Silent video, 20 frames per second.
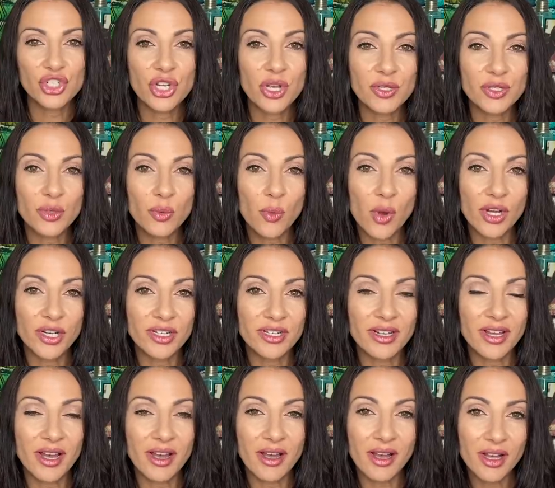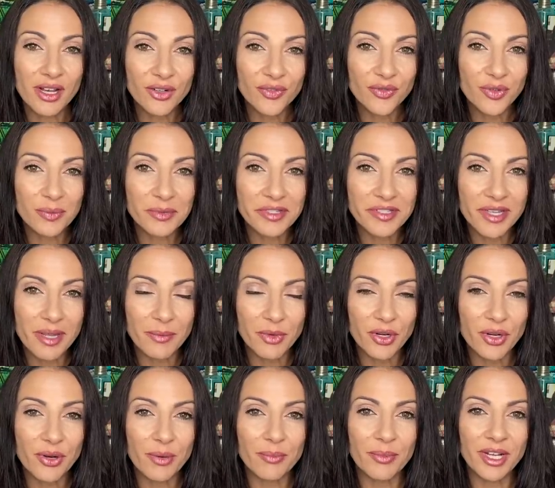She also wanted a hug from
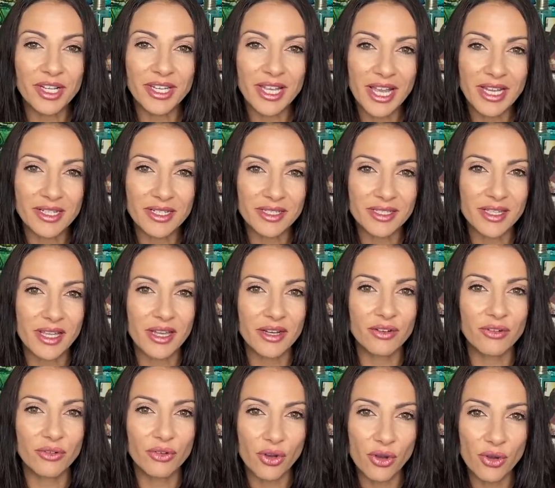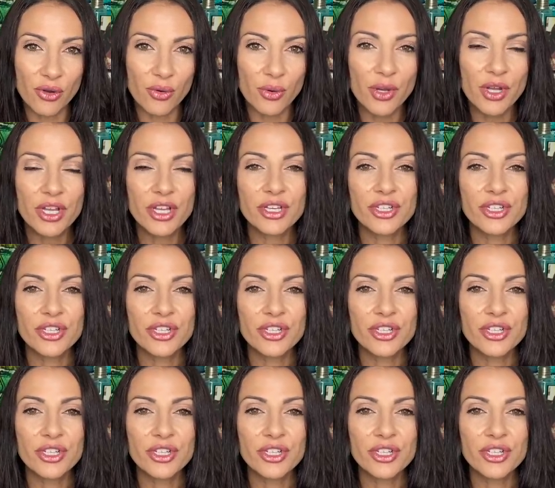Summer, but Candus said no,